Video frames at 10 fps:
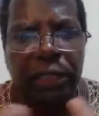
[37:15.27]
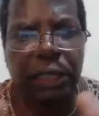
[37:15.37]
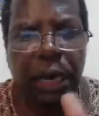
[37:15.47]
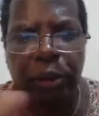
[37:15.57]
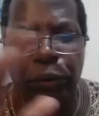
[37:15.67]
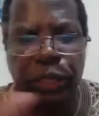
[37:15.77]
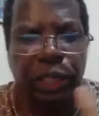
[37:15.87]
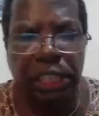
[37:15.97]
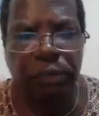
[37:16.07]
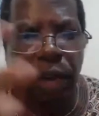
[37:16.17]
between
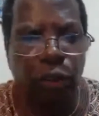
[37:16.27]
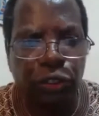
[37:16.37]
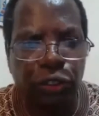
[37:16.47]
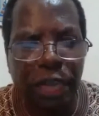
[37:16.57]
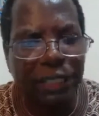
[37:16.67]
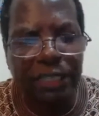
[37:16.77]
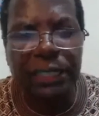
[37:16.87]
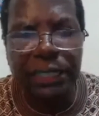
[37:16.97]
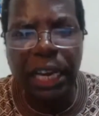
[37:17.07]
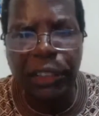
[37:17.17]
these values.
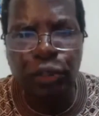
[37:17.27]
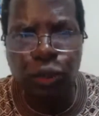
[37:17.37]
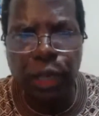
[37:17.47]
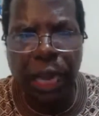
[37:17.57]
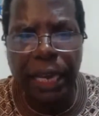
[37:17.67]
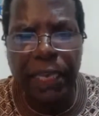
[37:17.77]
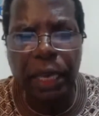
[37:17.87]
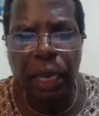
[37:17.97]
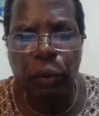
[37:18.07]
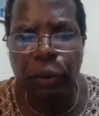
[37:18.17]
Just as today,
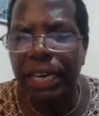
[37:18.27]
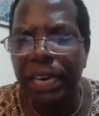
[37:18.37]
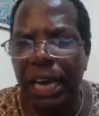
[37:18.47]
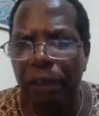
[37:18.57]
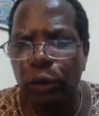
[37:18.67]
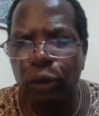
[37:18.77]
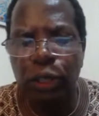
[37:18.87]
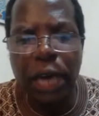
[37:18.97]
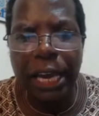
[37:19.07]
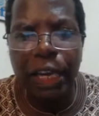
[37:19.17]
we can have a good
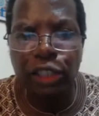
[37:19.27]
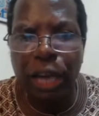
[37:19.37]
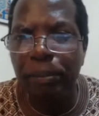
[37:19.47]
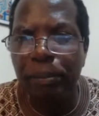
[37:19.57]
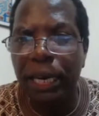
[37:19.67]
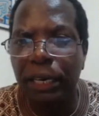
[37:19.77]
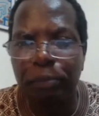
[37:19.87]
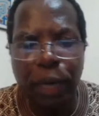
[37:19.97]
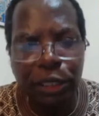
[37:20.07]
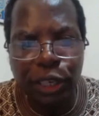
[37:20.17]
Irish-American
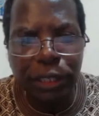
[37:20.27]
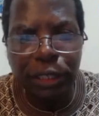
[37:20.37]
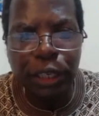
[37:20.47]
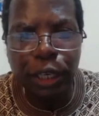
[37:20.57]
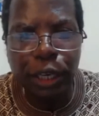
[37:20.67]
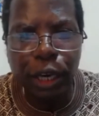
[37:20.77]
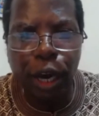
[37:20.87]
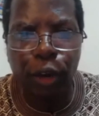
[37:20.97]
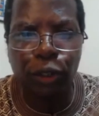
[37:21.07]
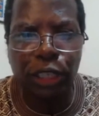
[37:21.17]
president,
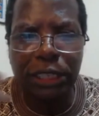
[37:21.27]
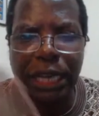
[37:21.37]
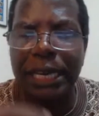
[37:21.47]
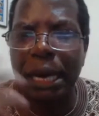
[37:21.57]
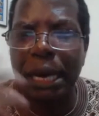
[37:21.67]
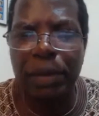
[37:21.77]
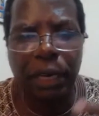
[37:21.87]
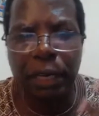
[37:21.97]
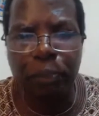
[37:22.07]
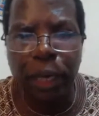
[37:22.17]
a good
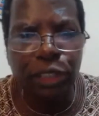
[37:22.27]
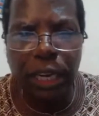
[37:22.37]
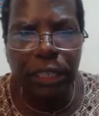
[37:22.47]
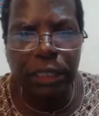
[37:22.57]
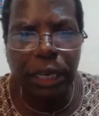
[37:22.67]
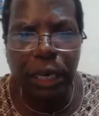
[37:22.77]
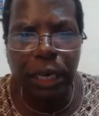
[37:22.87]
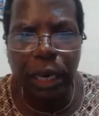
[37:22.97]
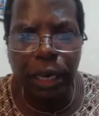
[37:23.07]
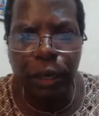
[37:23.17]
Italian-American president,
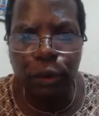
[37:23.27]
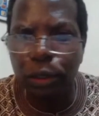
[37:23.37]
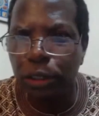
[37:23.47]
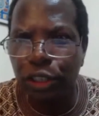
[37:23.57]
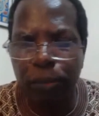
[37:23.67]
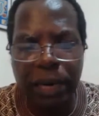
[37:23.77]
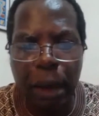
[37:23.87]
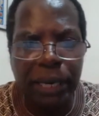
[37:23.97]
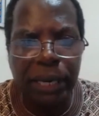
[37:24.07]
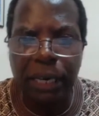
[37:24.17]
and a good
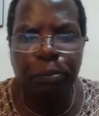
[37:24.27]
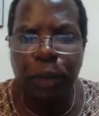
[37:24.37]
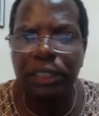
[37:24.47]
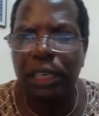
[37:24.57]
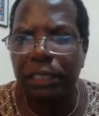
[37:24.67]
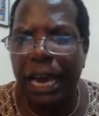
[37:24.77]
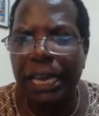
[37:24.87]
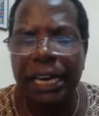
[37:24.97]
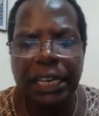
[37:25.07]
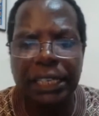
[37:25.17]
German-American president. I
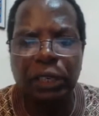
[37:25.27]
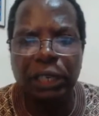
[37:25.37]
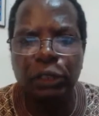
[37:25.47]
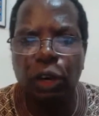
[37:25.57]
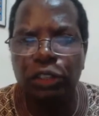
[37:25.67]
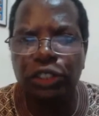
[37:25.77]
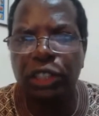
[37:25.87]
really don't see the